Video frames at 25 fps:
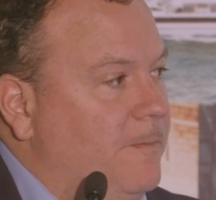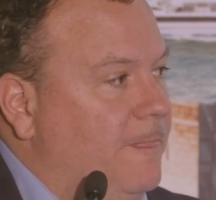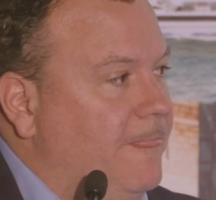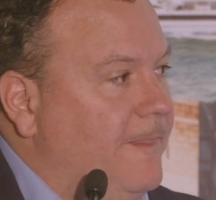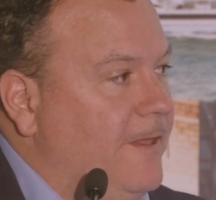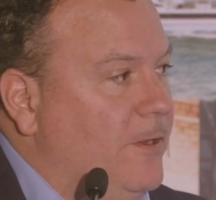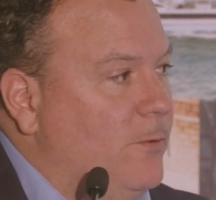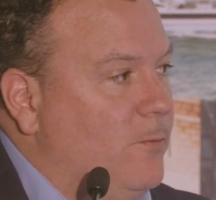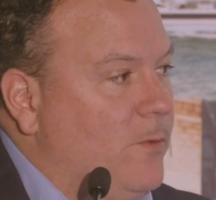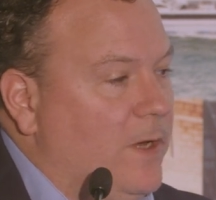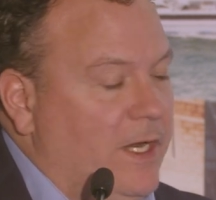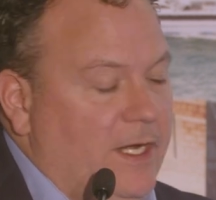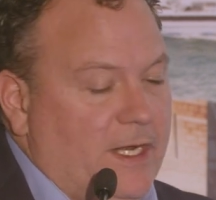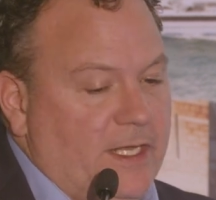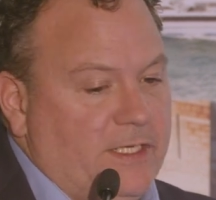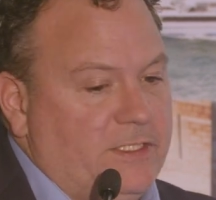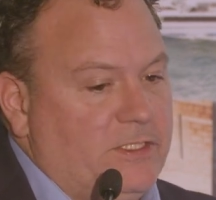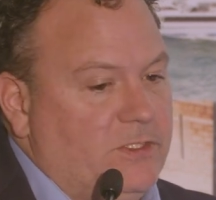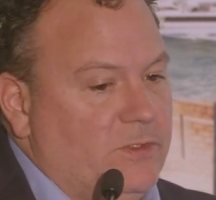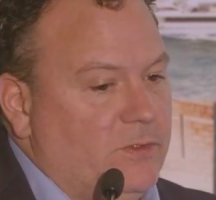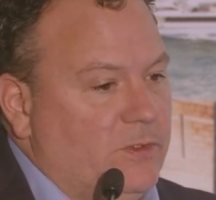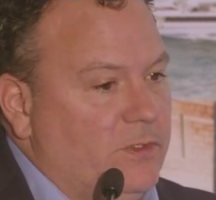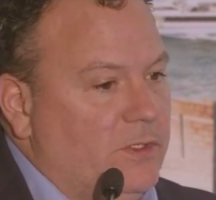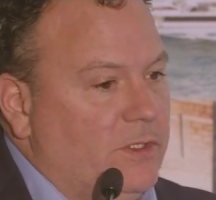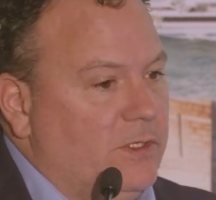you know, right next
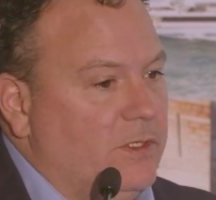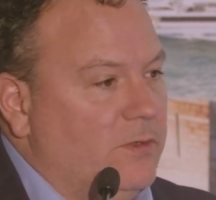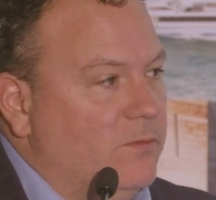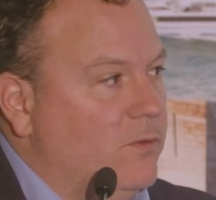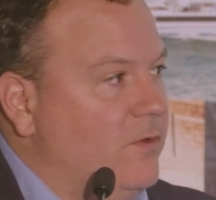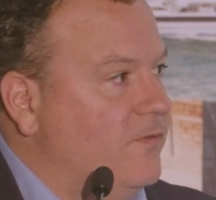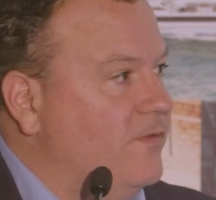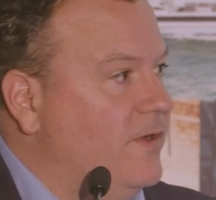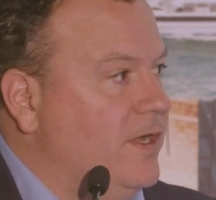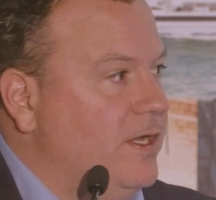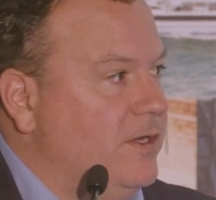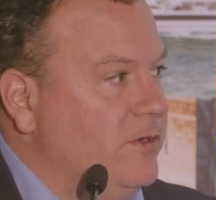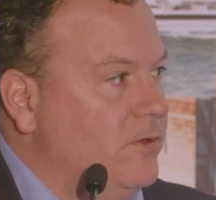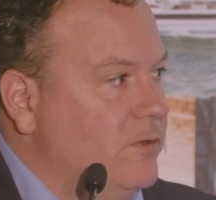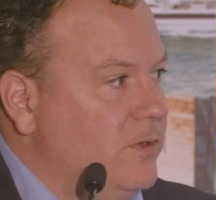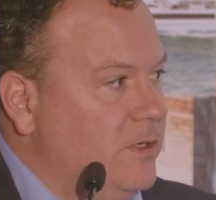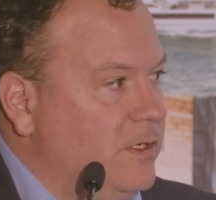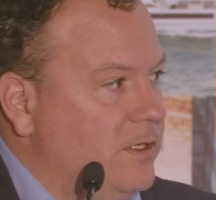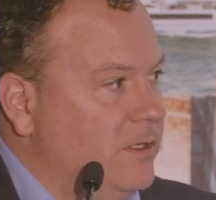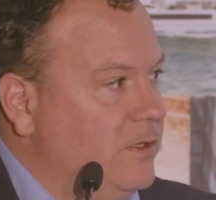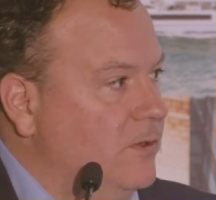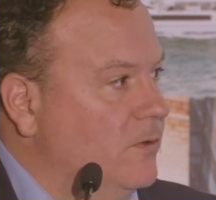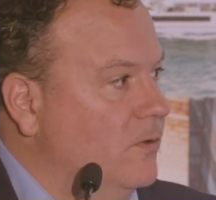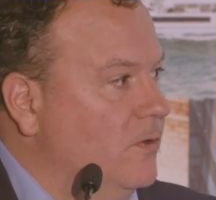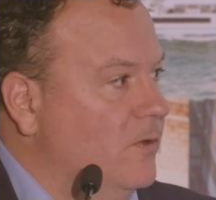to a
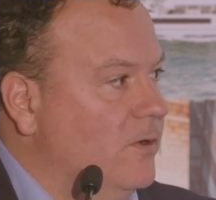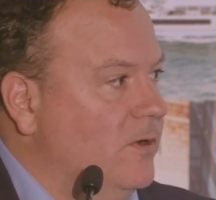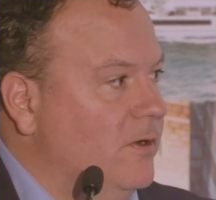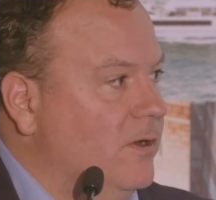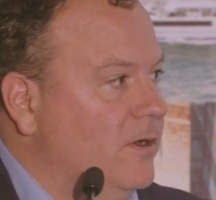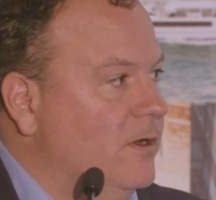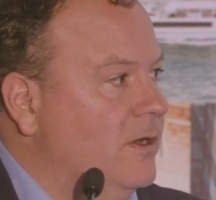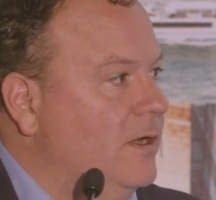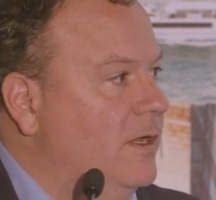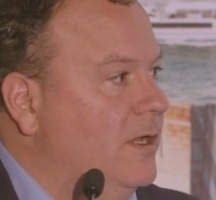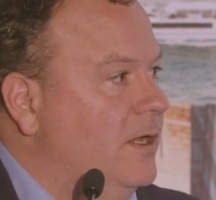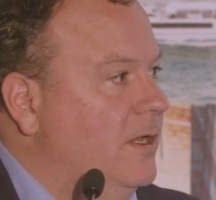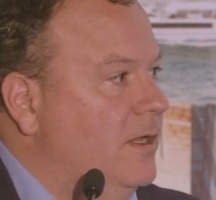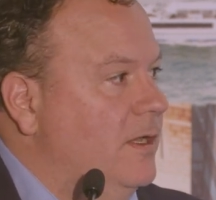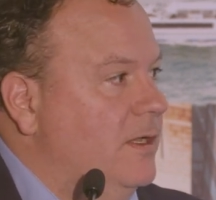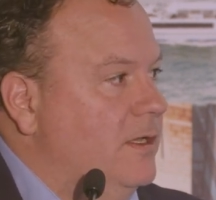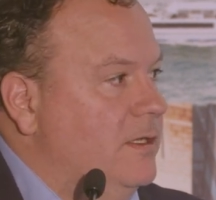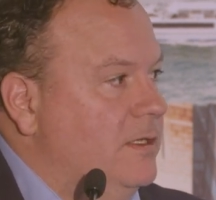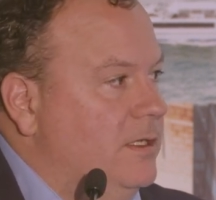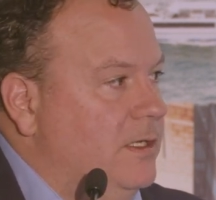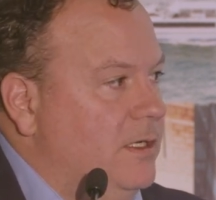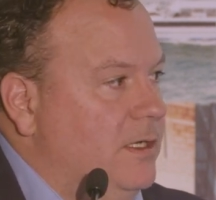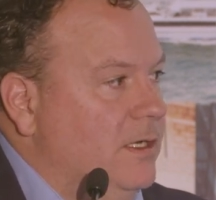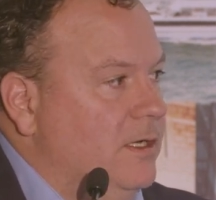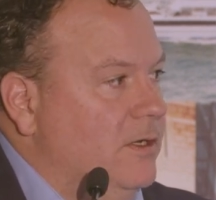refinery or,
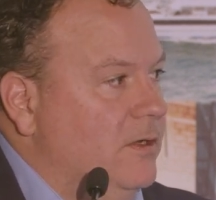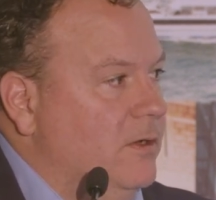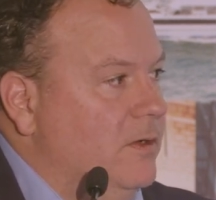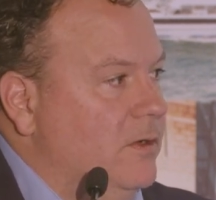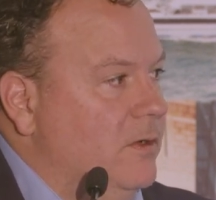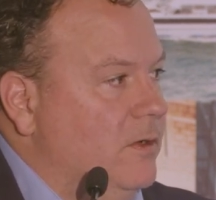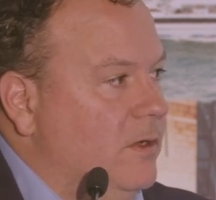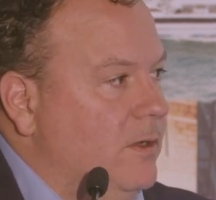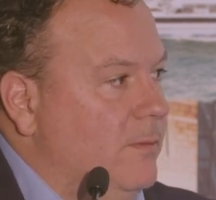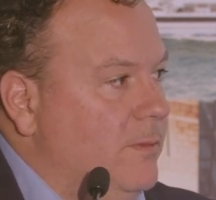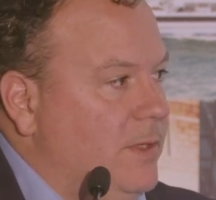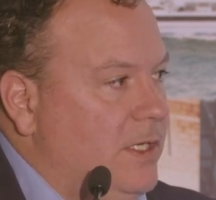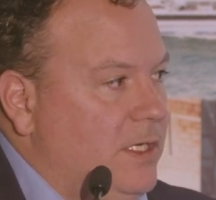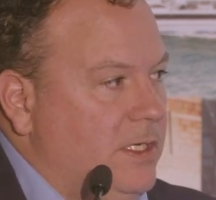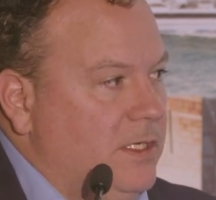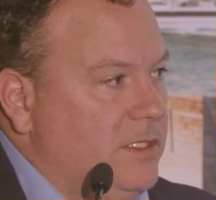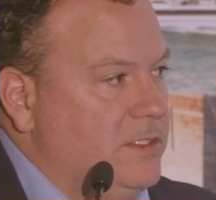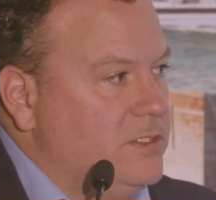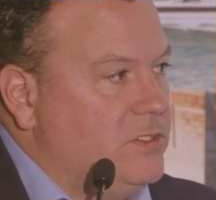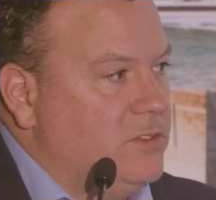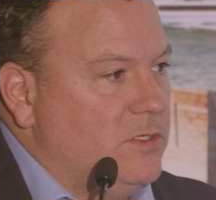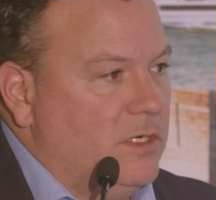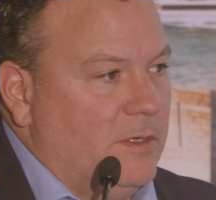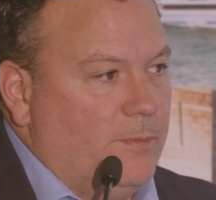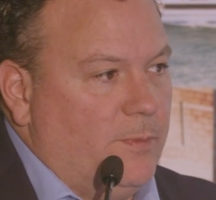you know, a median
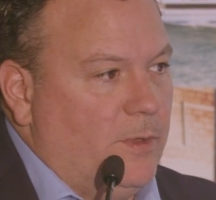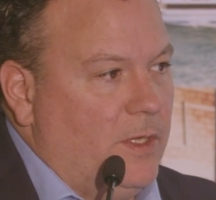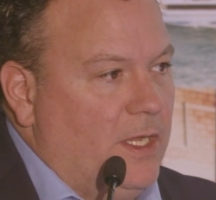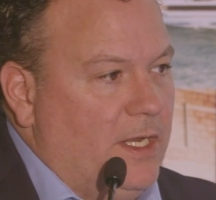strip.